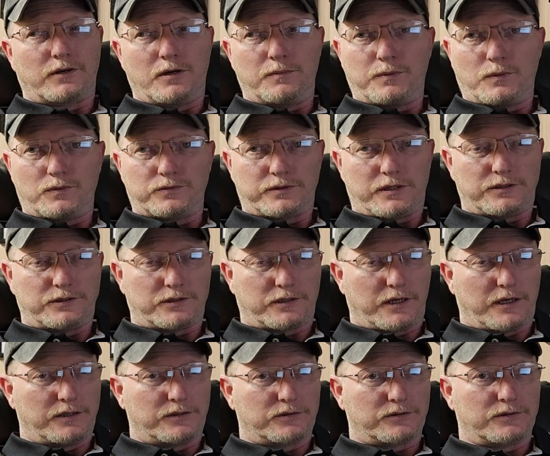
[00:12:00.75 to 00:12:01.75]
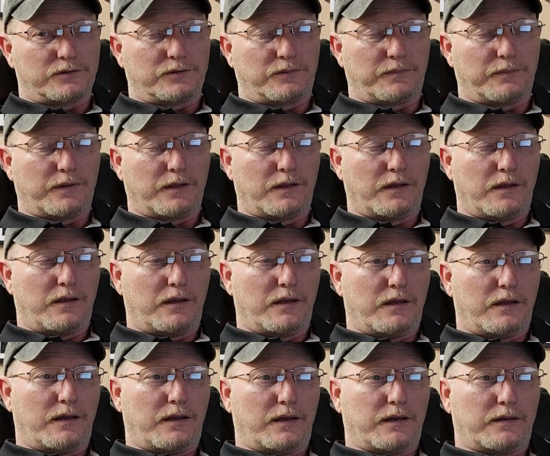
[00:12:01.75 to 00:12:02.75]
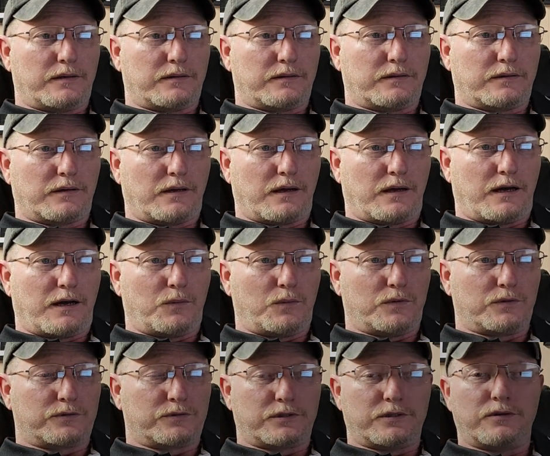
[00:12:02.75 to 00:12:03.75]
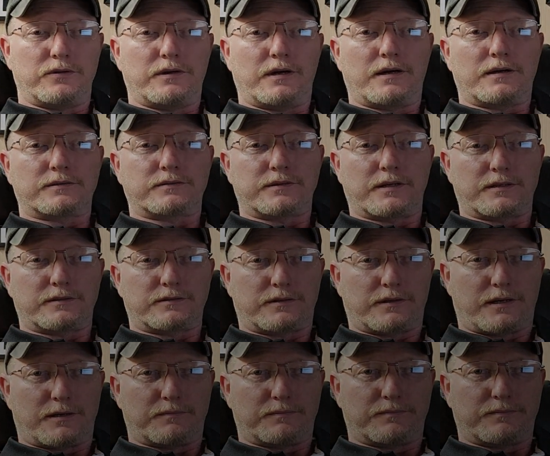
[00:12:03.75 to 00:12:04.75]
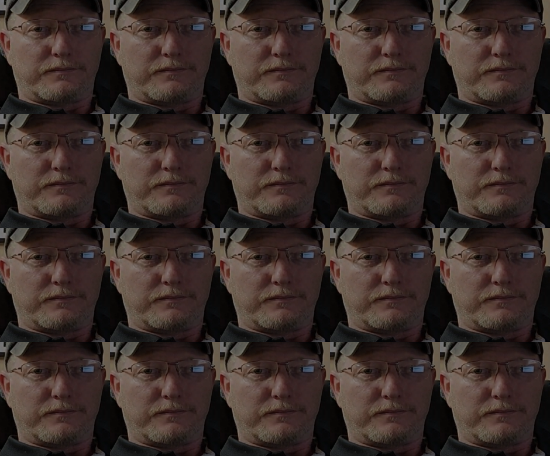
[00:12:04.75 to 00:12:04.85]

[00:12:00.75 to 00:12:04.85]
I hope it was educational, and I will see you guys next time.